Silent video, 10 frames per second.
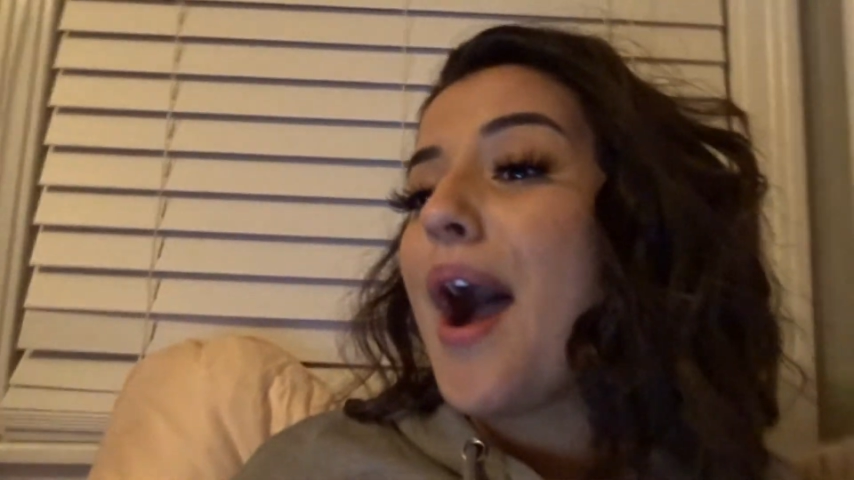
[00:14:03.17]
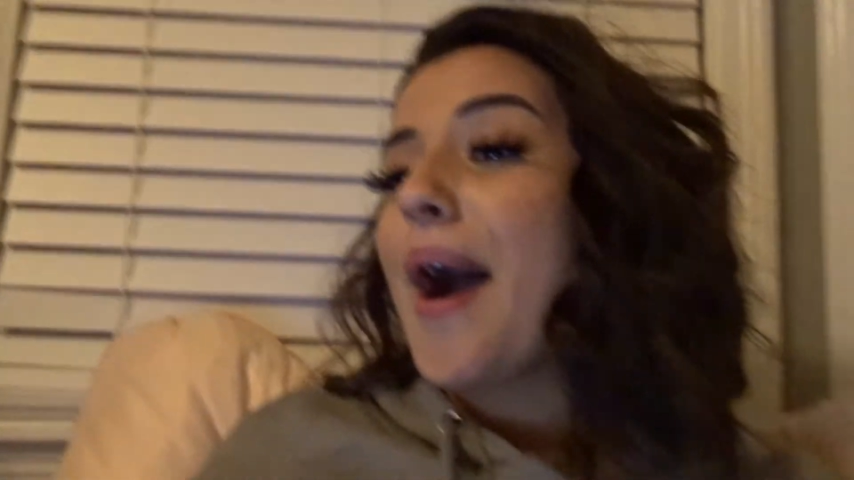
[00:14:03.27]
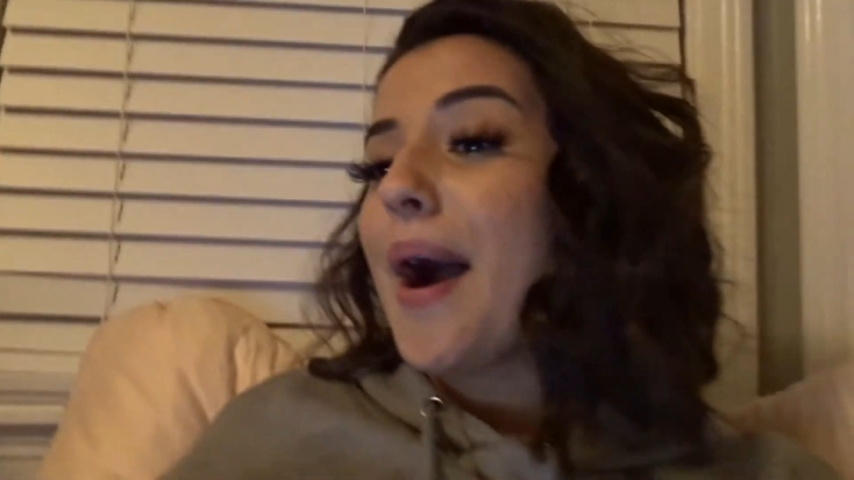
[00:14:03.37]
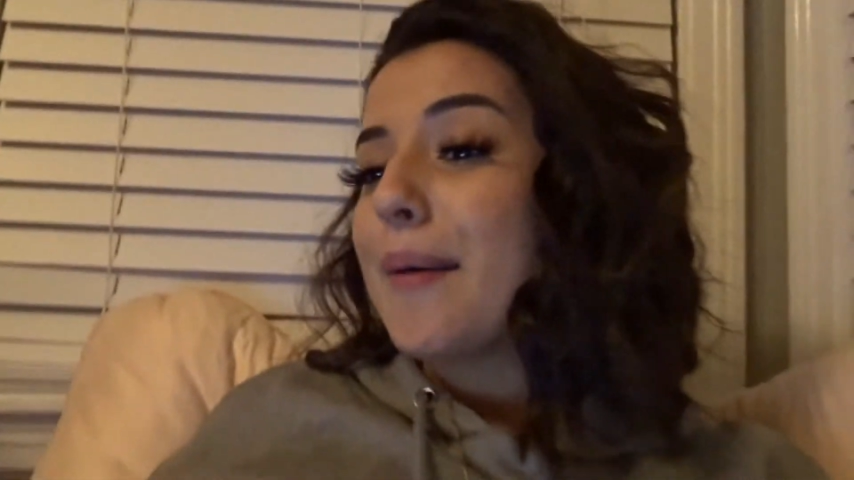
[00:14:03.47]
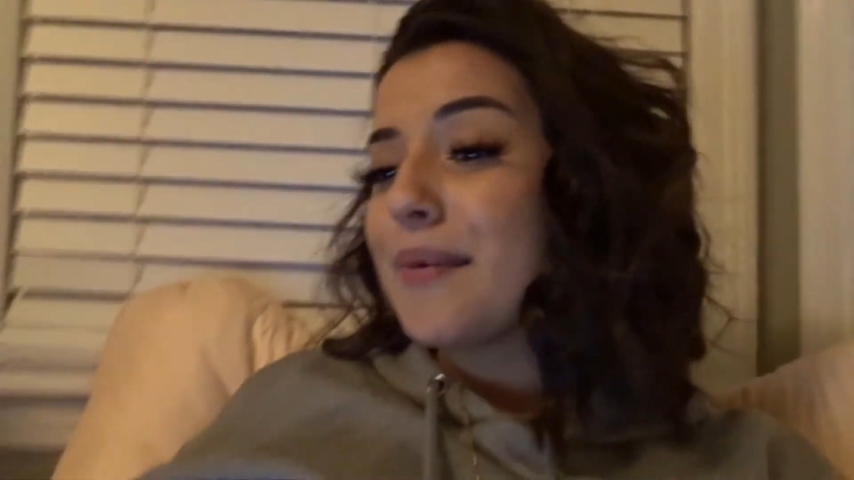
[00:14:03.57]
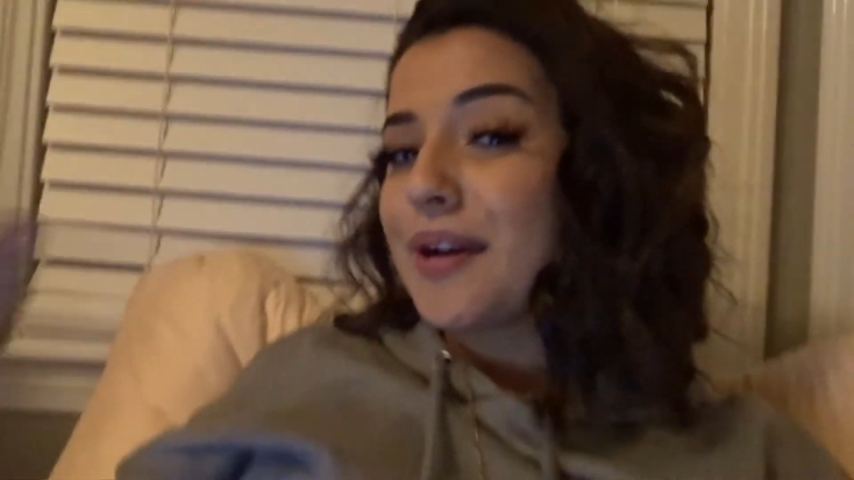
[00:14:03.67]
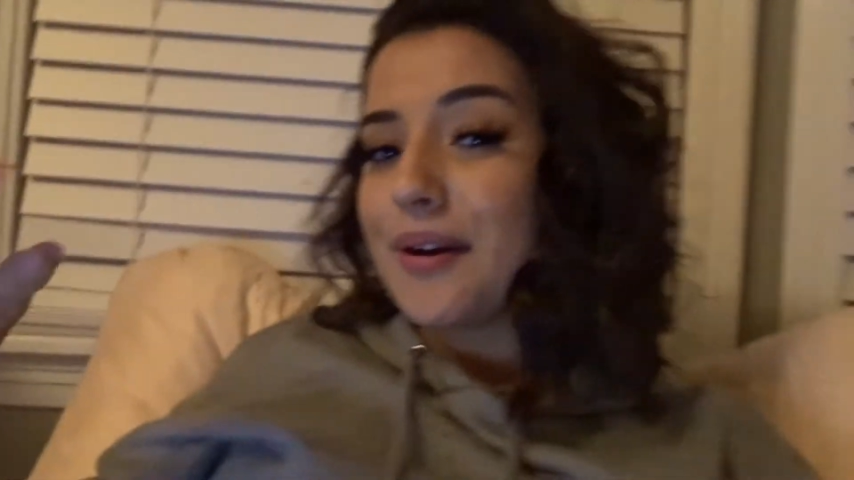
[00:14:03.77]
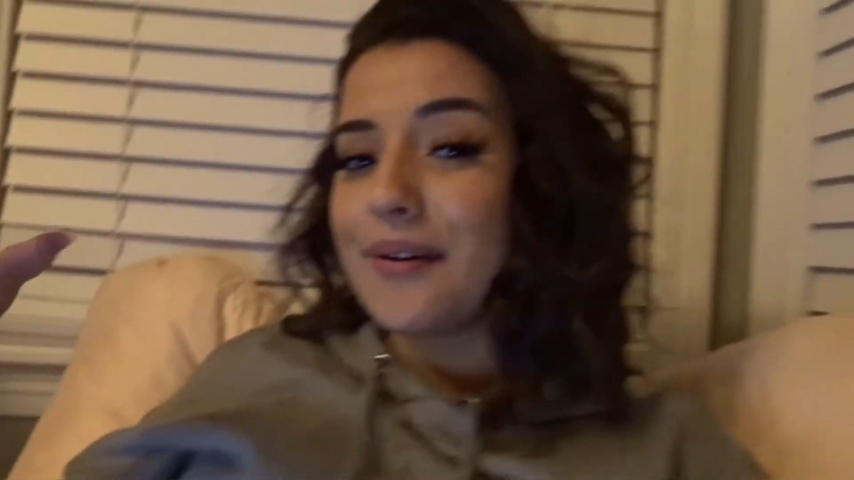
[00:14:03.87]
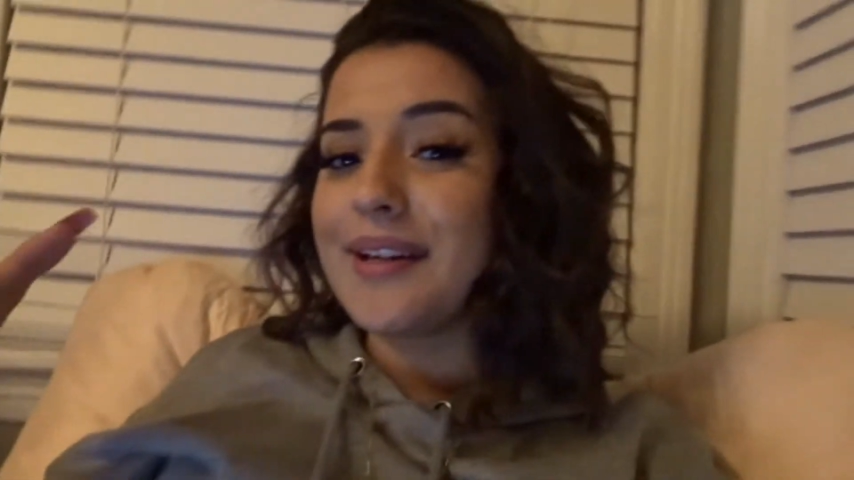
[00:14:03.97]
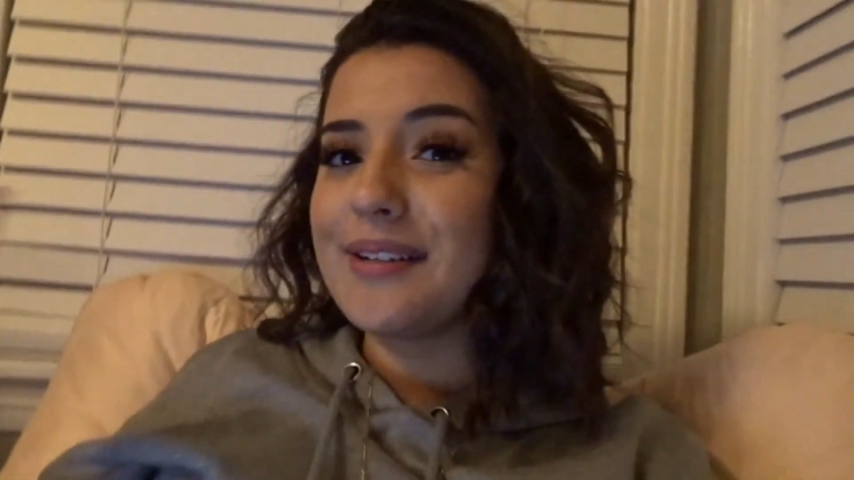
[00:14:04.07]
I'm gonna
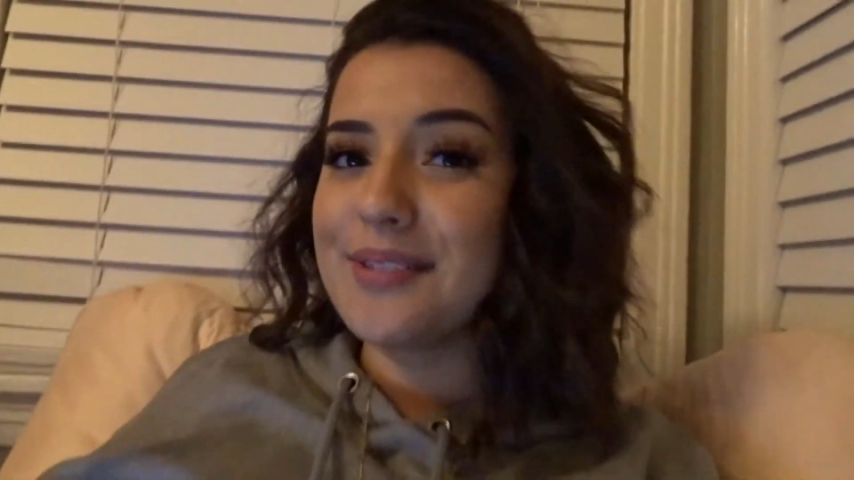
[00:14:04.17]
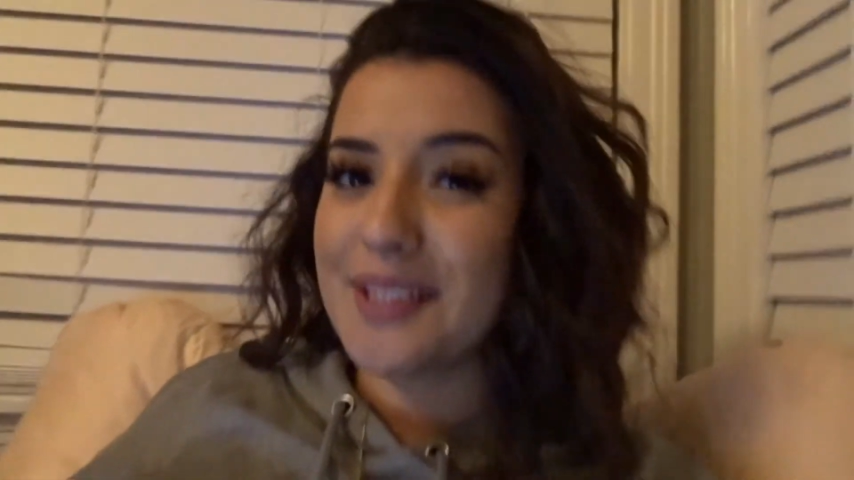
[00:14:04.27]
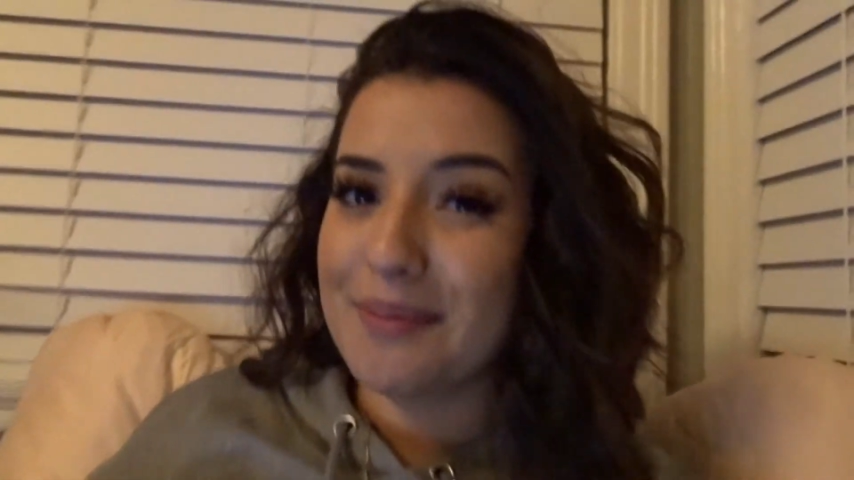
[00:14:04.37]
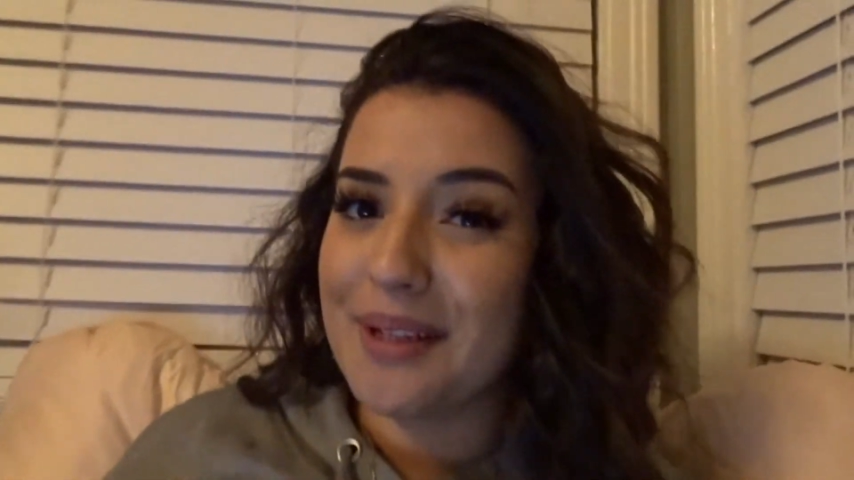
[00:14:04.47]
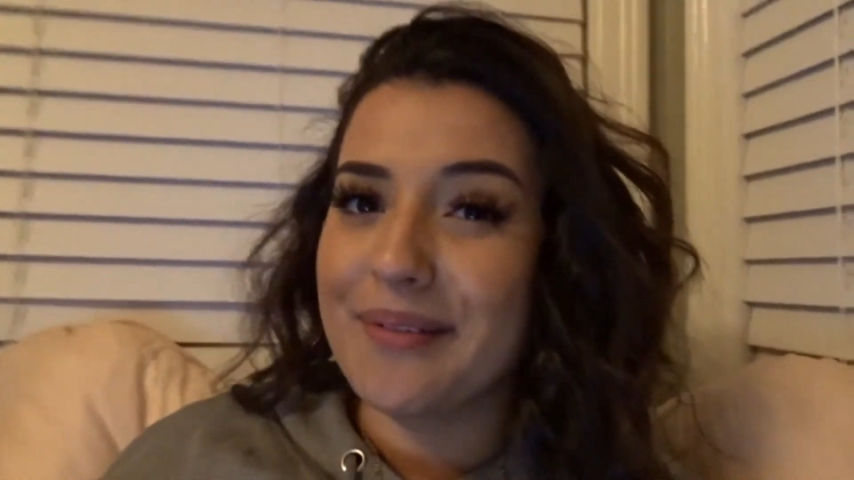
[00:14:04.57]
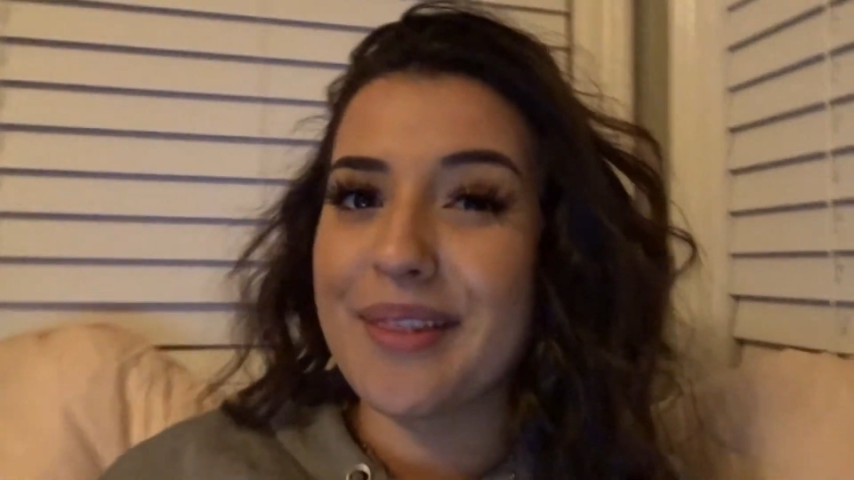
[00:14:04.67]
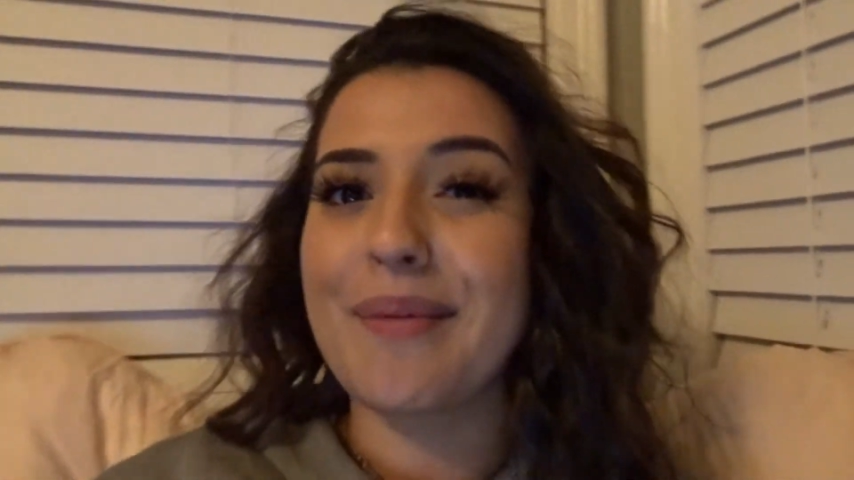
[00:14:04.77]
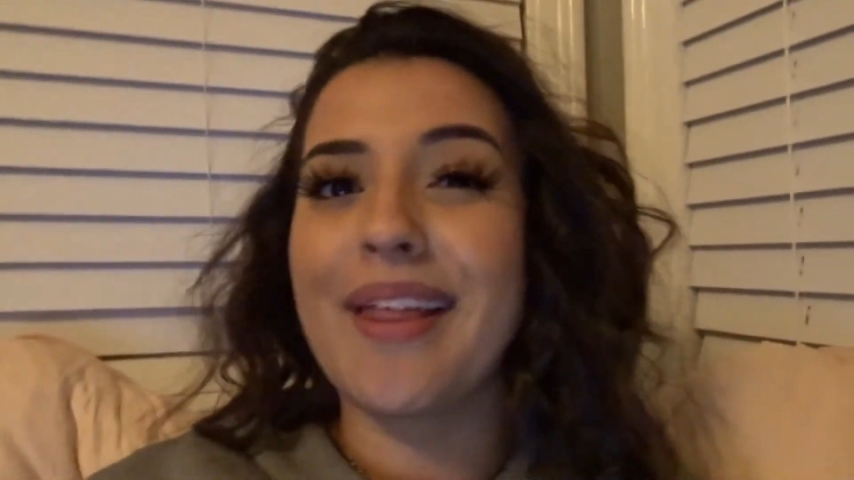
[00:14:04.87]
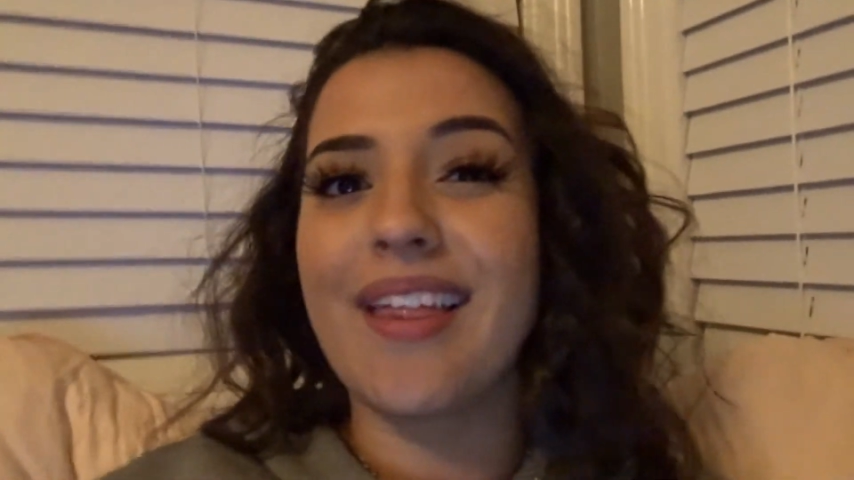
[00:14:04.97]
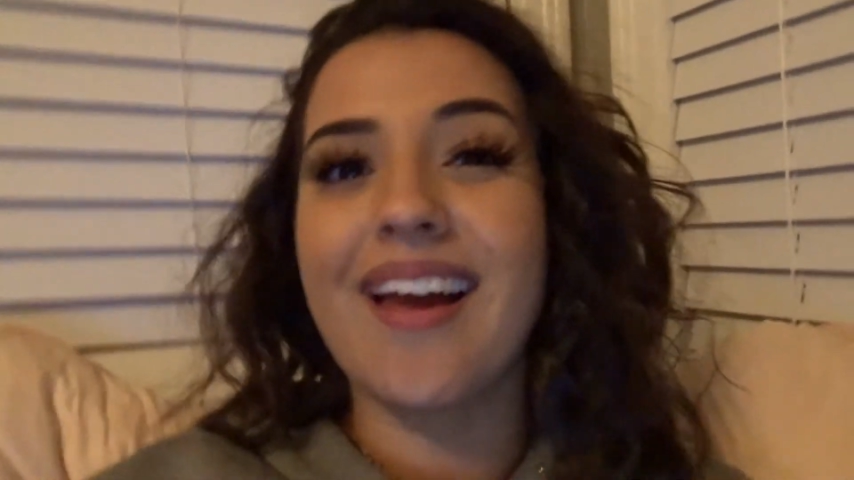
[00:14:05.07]
go and do something with
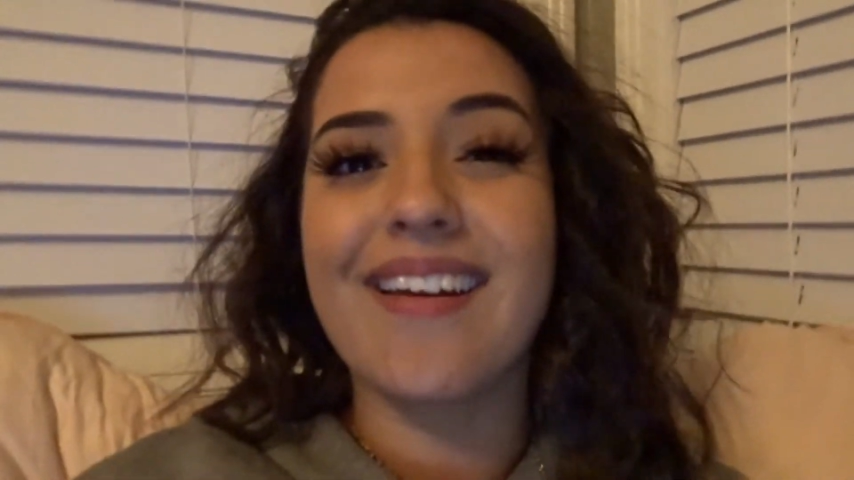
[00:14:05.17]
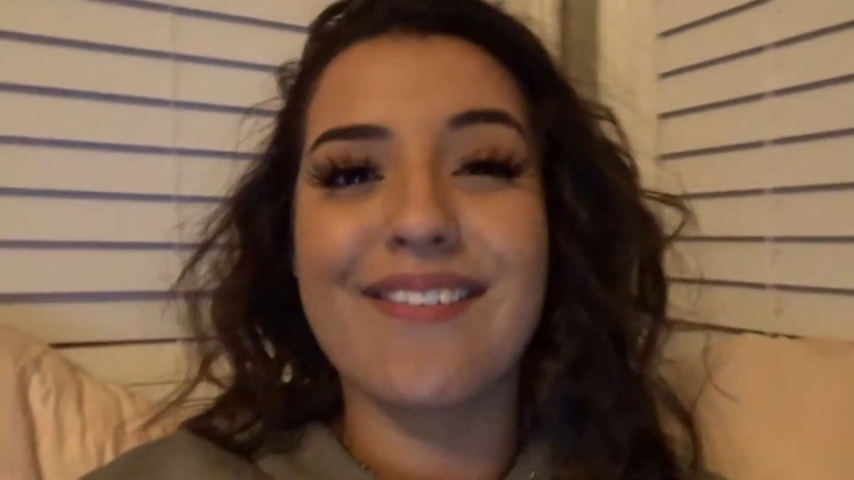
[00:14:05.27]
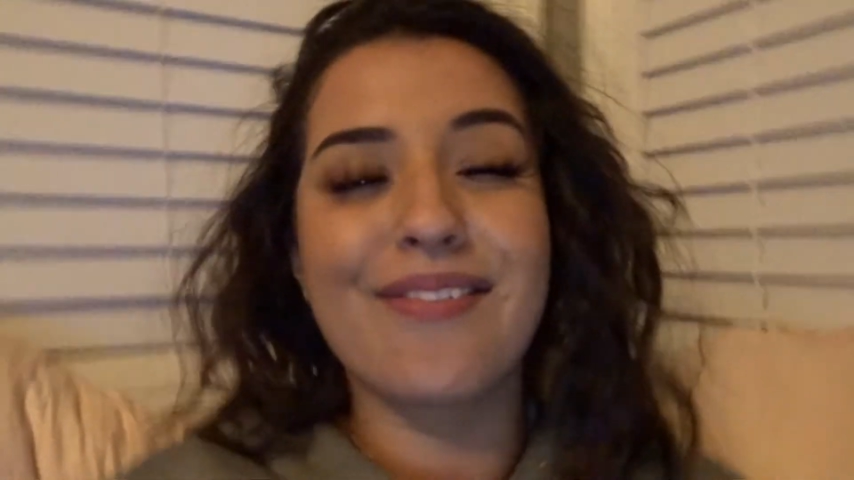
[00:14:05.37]
my life.